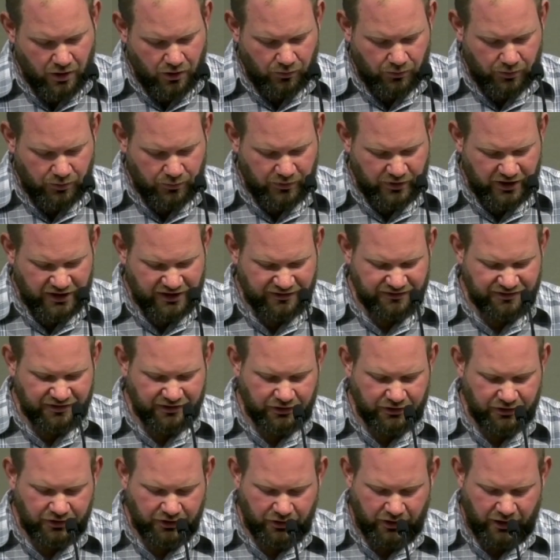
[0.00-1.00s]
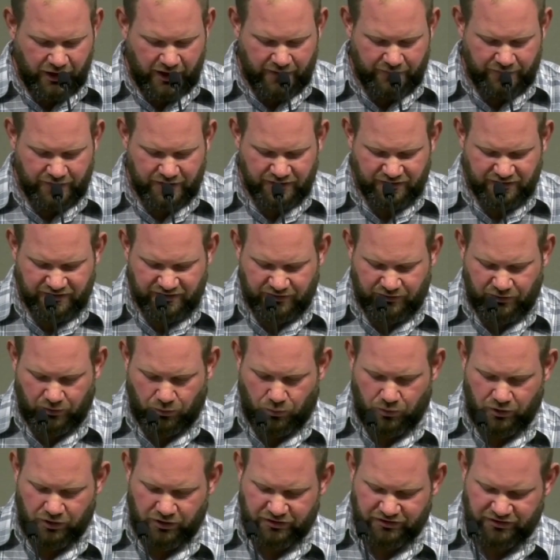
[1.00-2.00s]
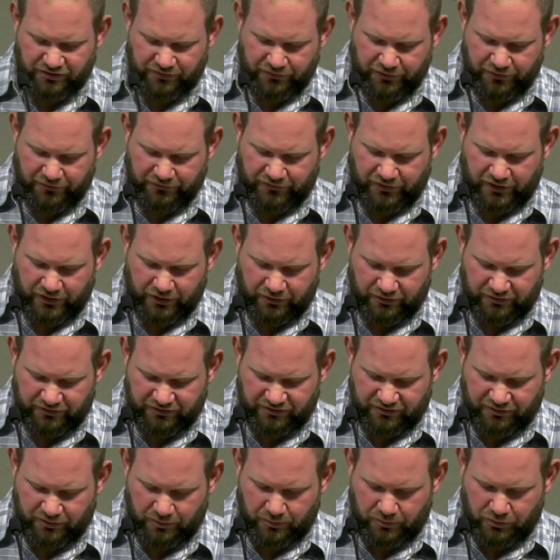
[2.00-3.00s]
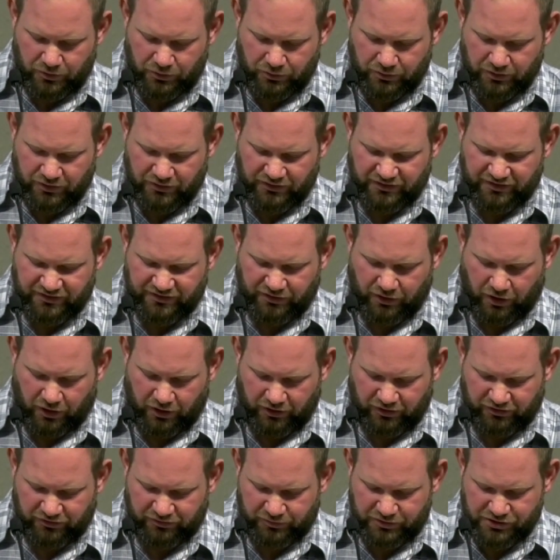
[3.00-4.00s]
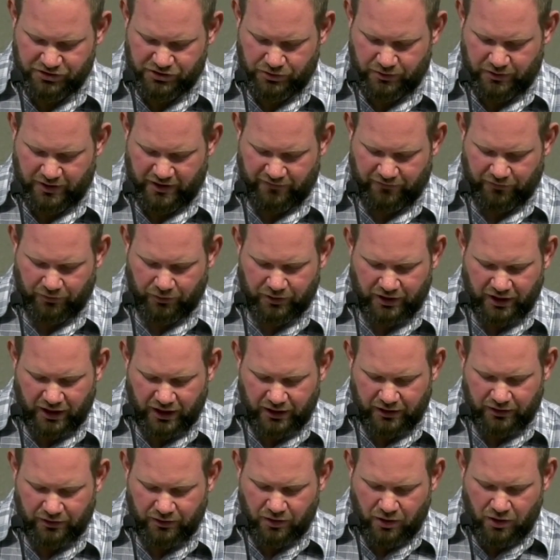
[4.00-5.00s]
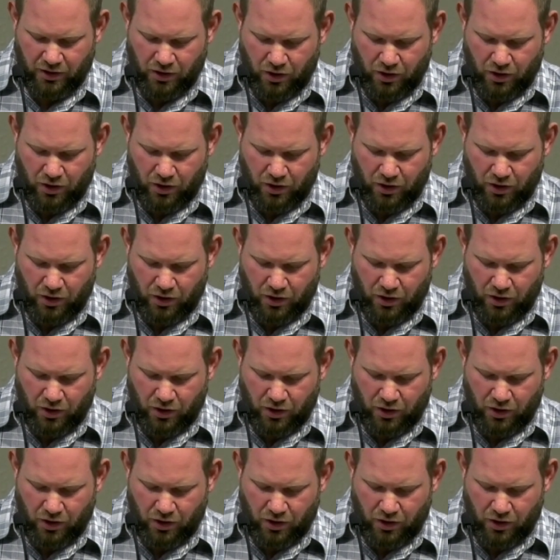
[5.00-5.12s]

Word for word: When we consider your heavens, the works of your fingers, the moon and the stars, which you have ordained,